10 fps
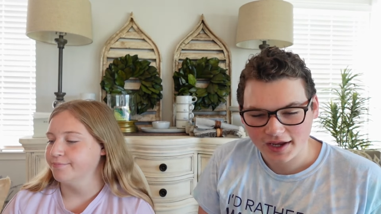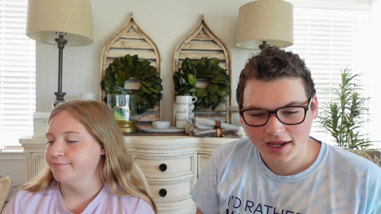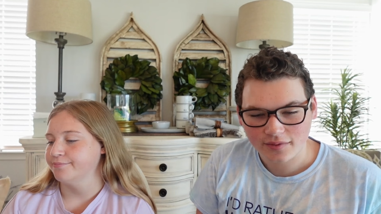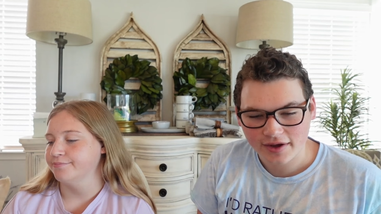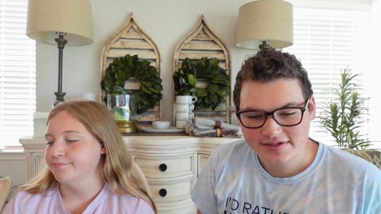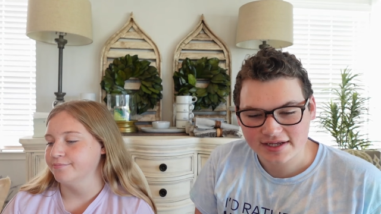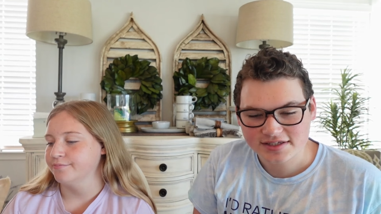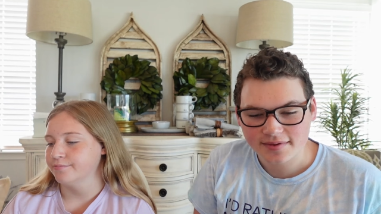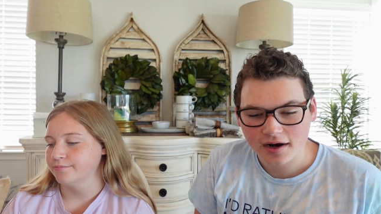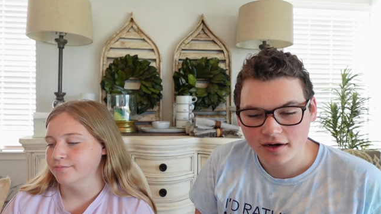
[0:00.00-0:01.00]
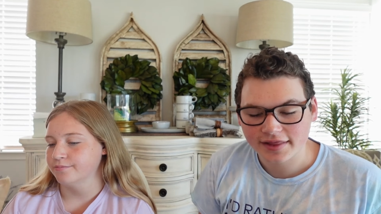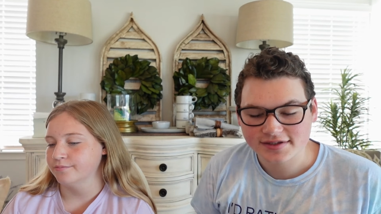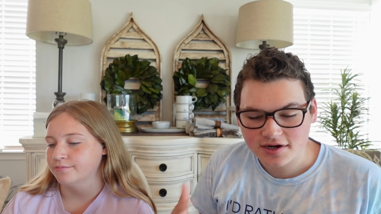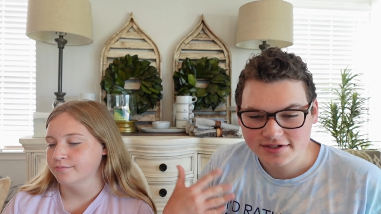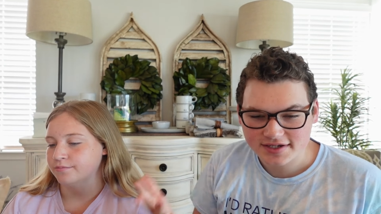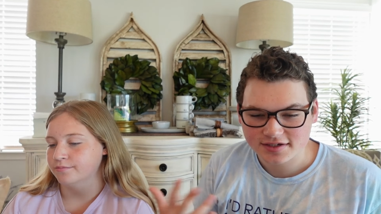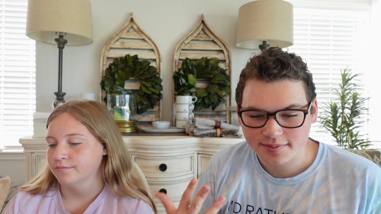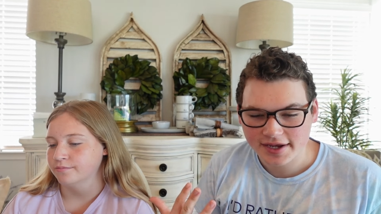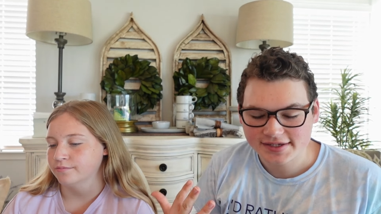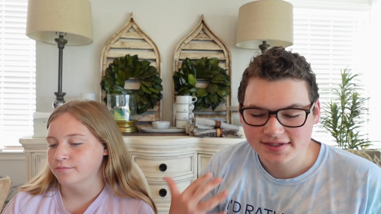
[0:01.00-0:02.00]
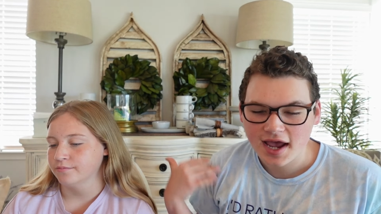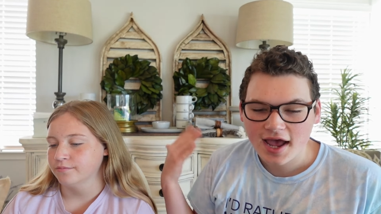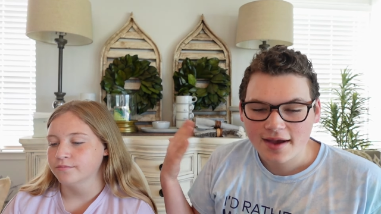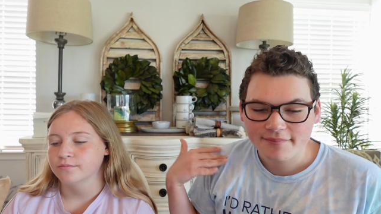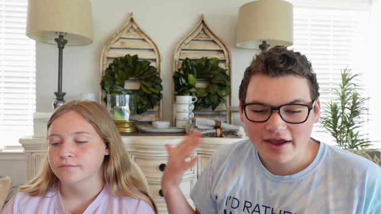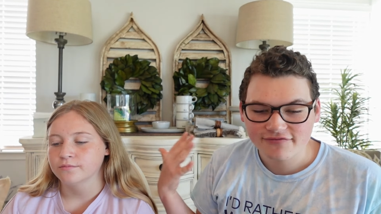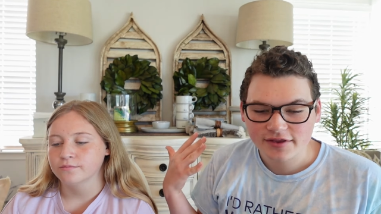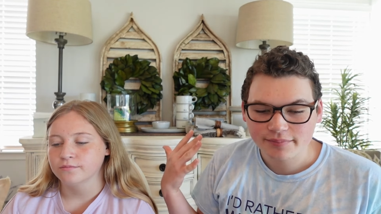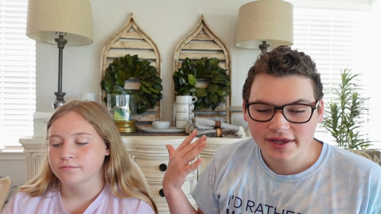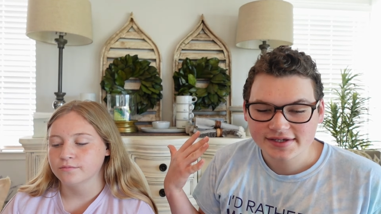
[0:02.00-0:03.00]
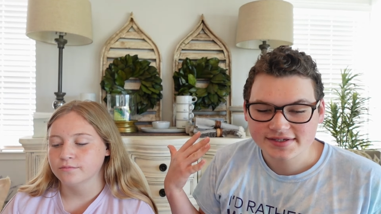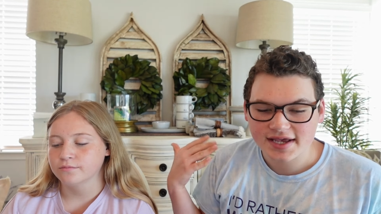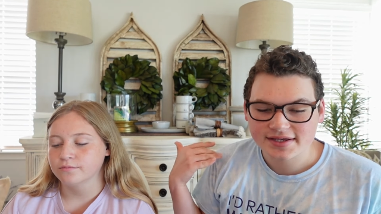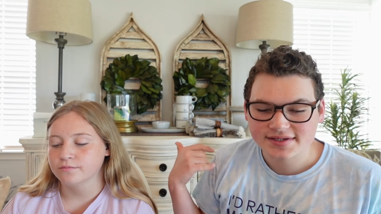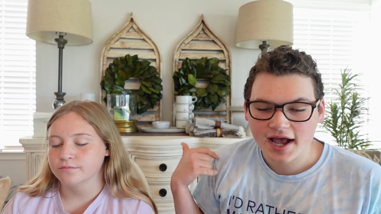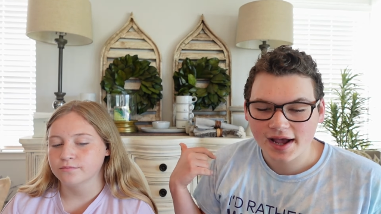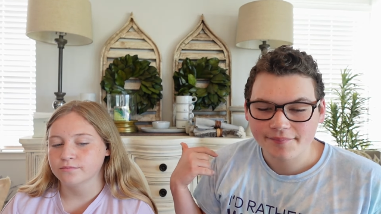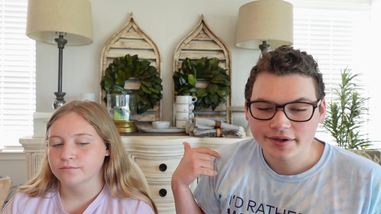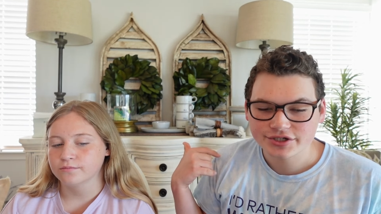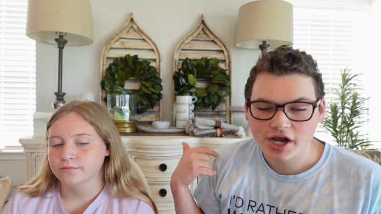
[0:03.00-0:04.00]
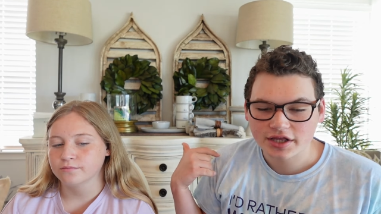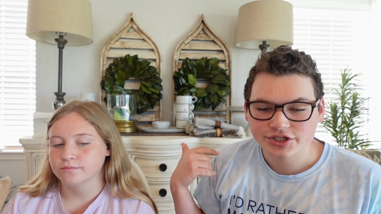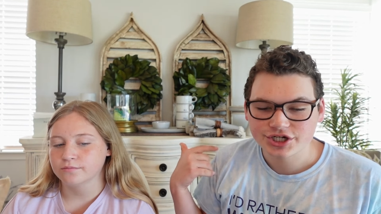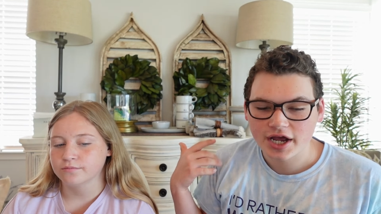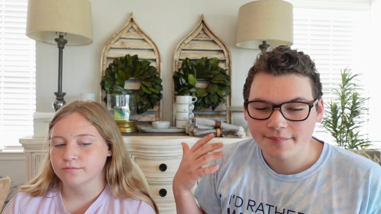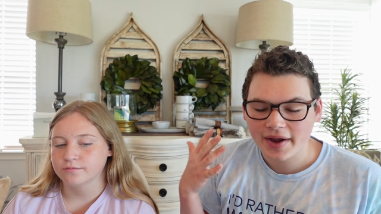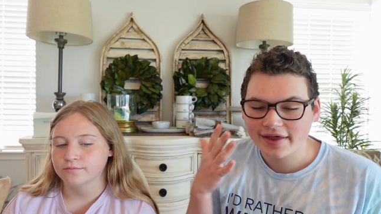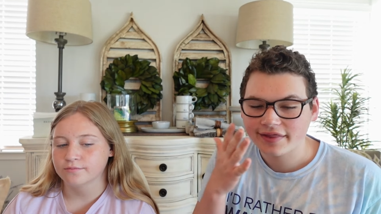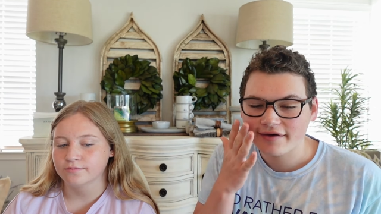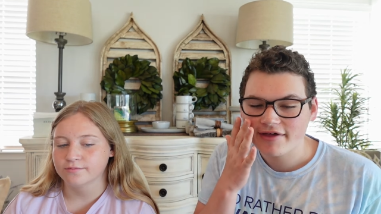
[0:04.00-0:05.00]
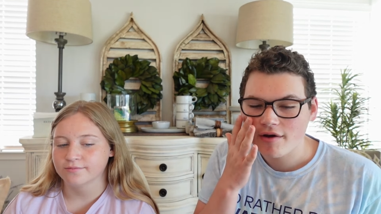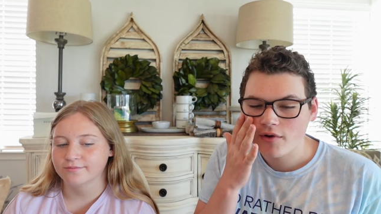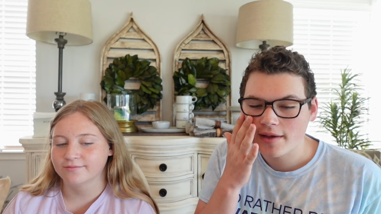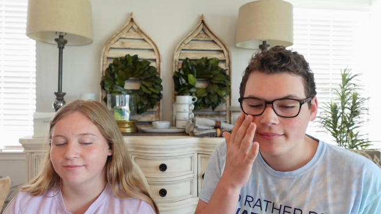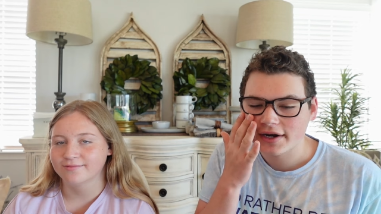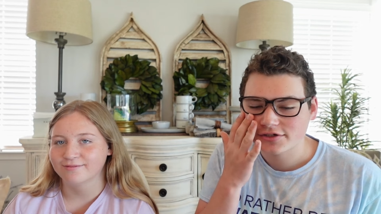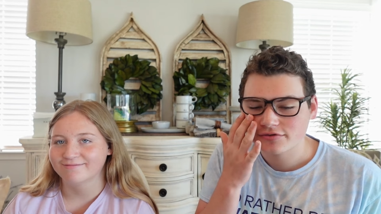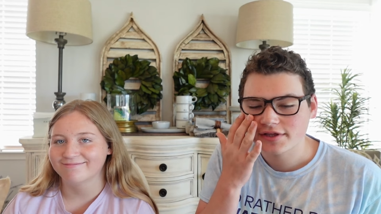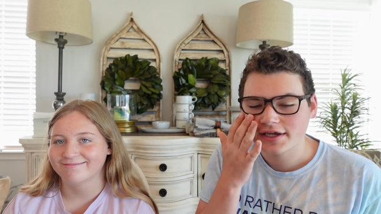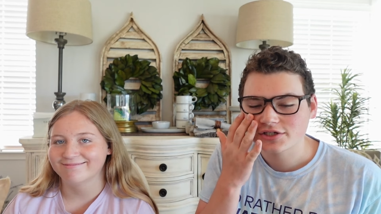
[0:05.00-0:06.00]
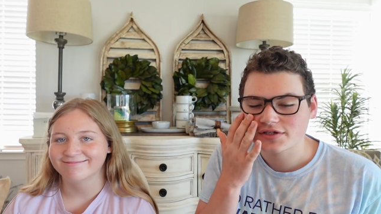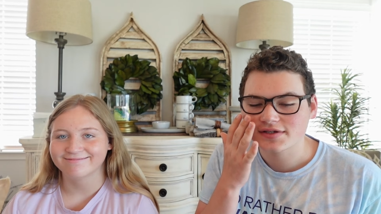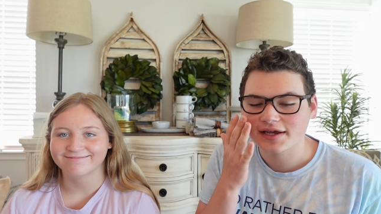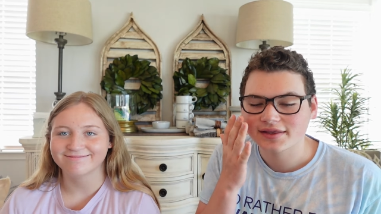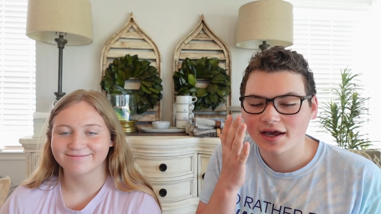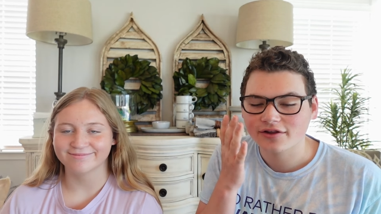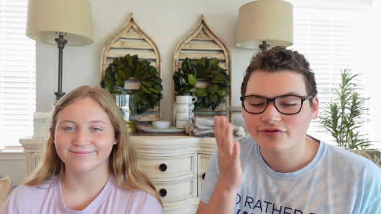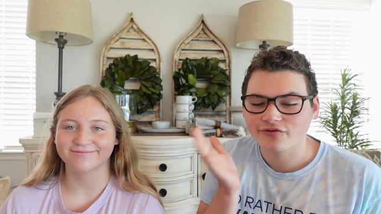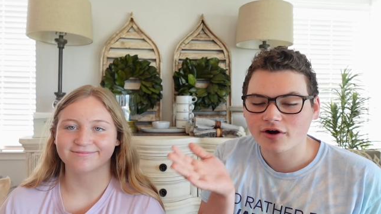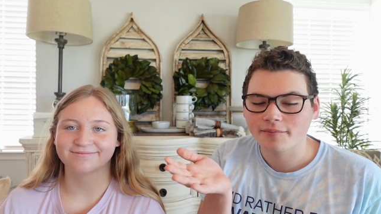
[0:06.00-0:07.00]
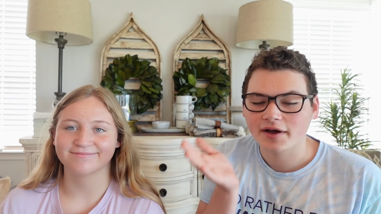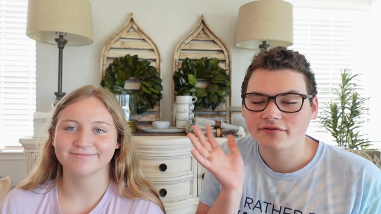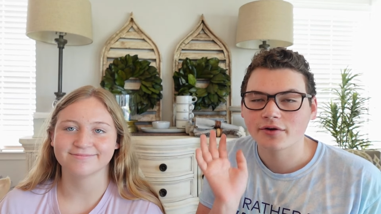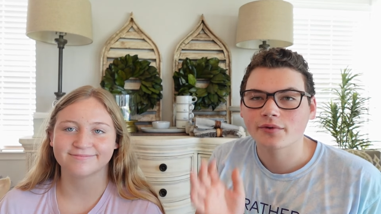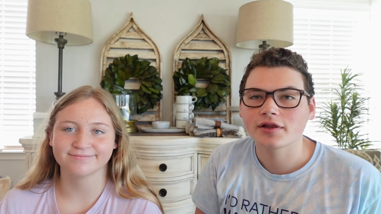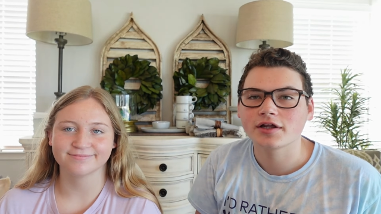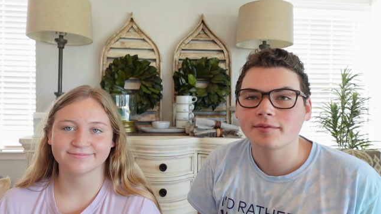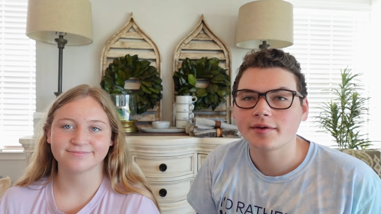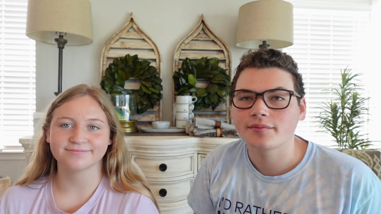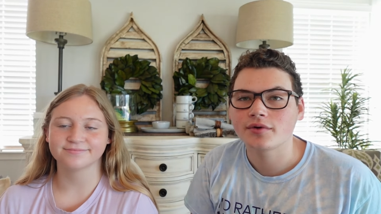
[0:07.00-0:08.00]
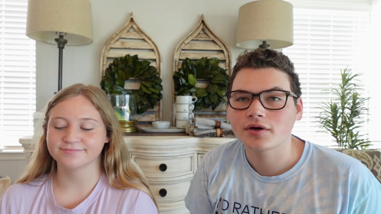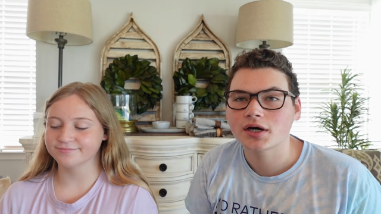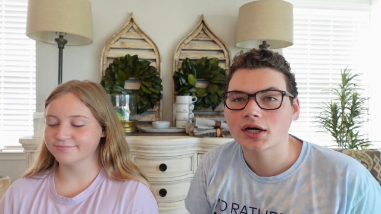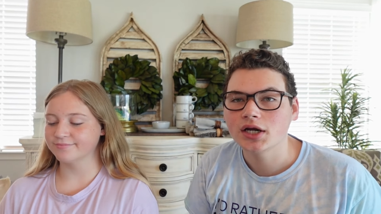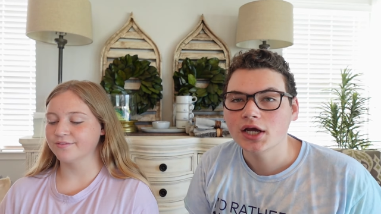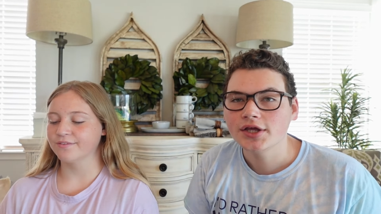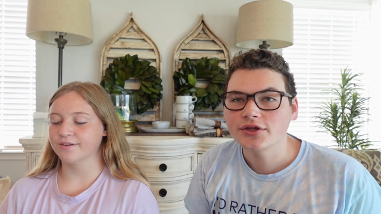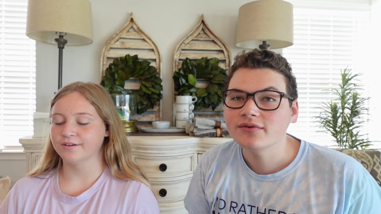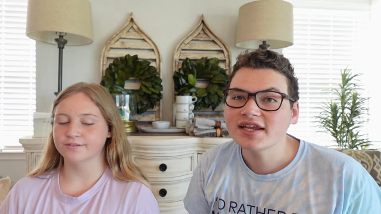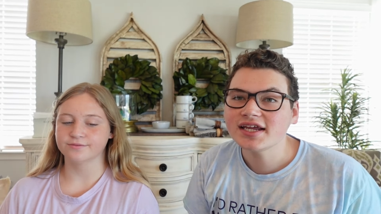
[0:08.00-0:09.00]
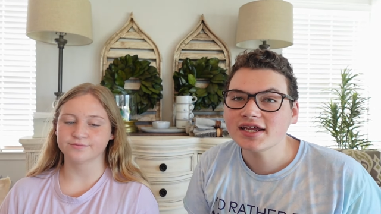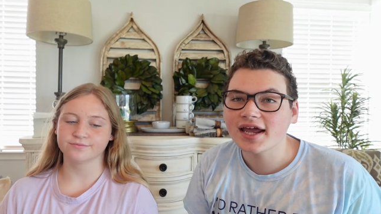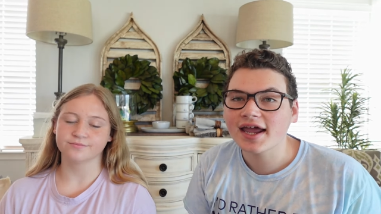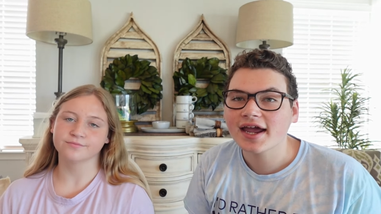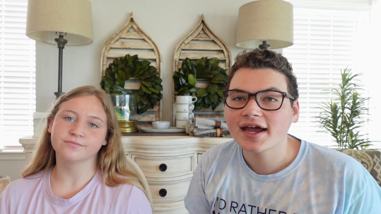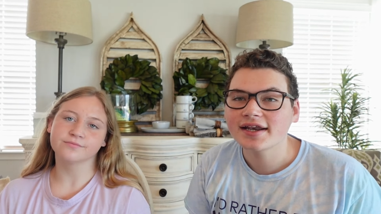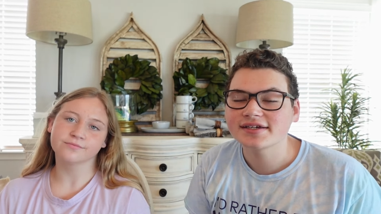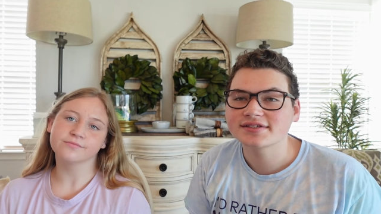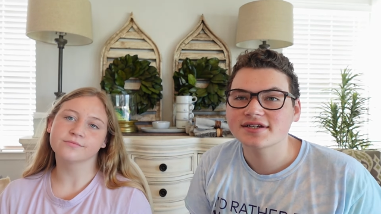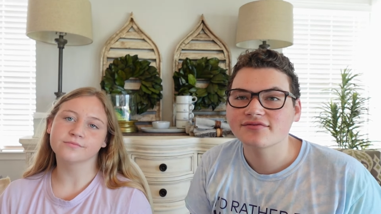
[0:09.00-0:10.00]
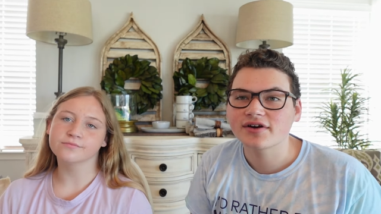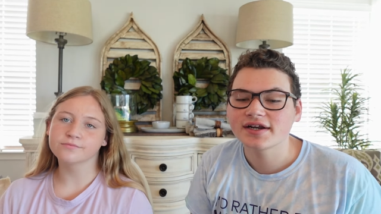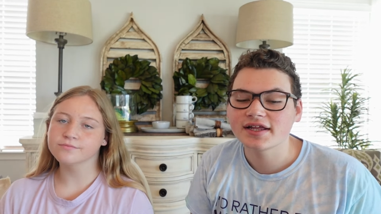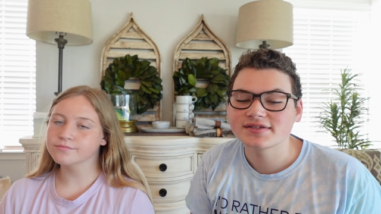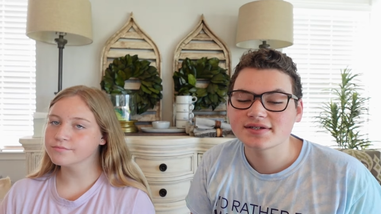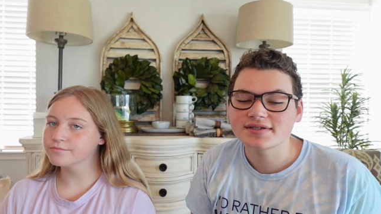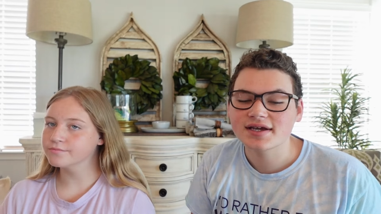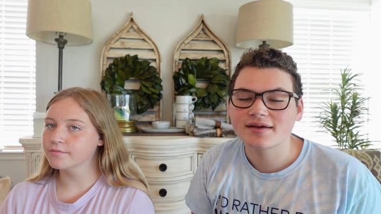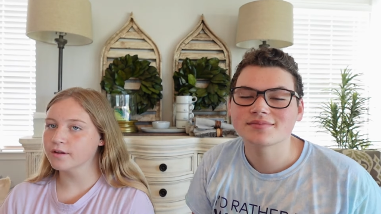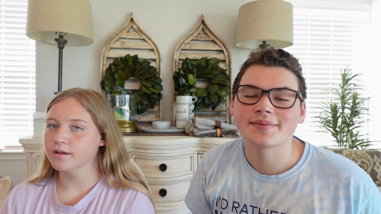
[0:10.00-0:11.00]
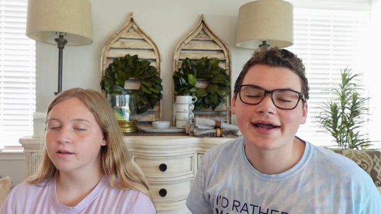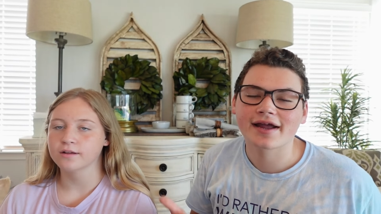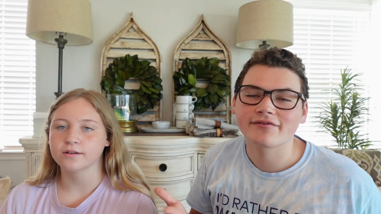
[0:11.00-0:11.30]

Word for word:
Speaker 1: anyways, that's our that's our sixth place. My fifth place is uh, milk chocolate chip. I love that one, but I do think just like the other four above it, we're a little bit more unique and different. And since it comes back